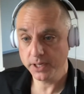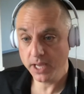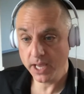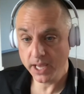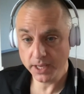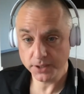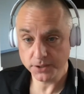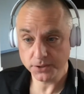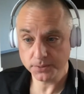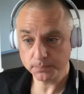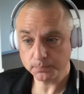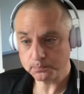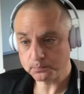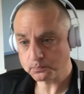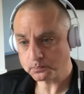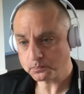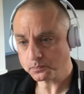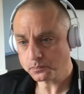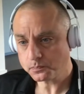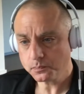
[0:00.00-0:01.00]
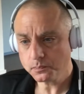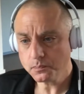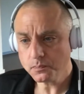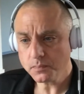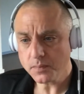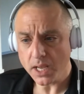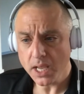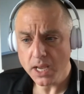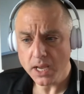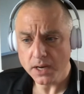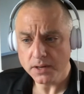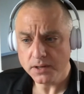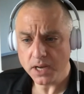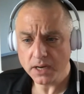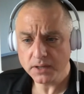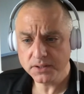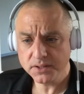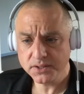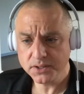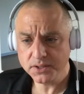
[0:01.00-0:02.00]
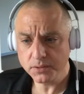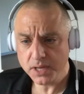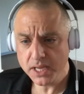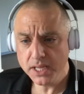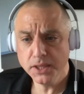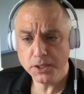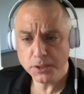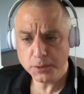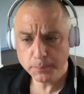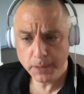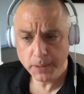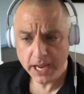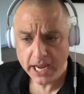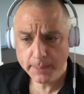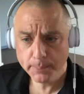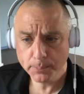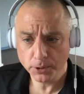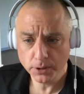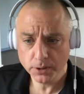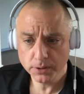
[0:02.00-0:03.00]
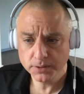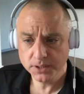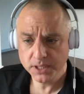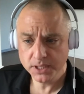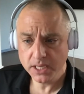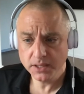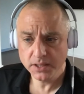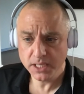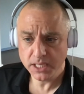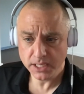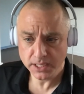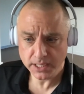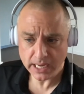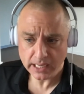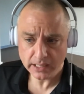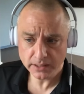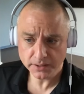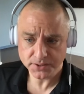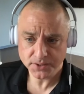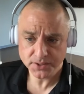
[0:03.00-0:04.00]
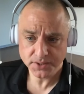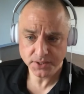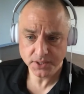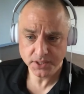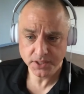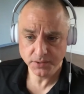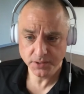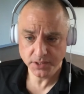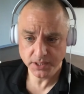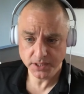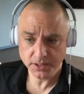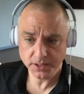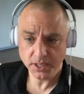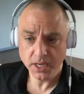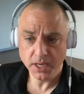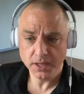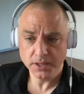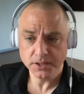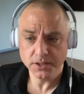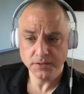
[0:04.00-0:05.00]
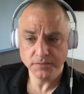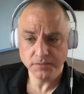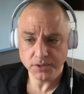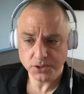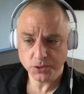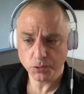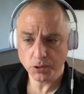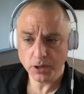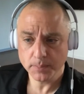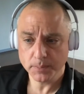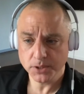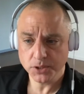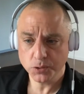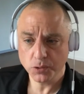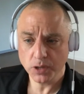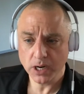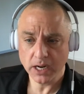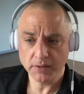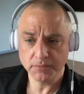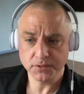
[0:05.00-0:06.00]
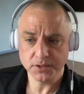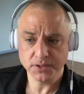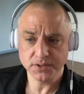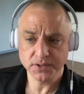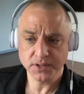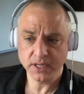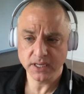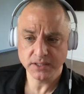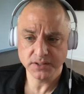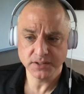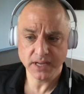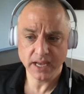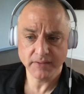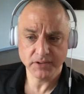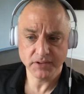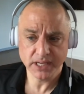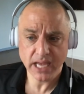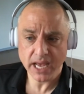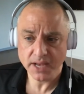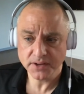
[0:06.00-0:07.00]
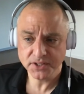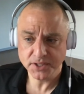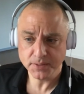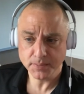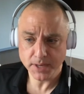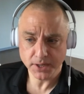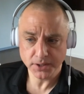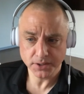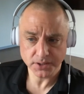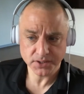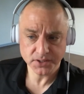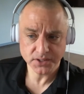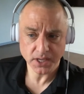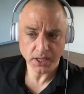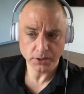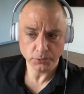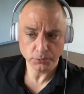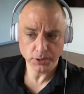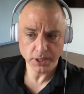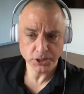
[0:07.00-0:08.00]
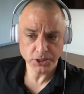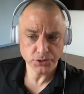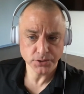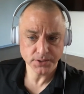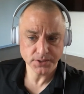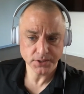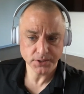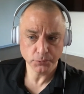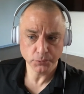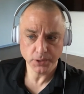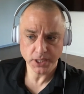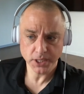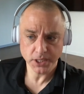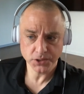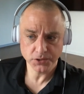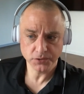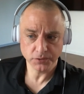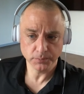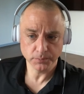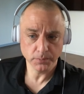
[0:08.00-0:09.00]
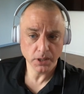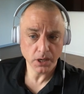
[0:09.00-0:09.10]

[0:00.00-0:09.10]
And now, so in this paper, the analysis that you did, you've described these craft as having estimated accelerations that range from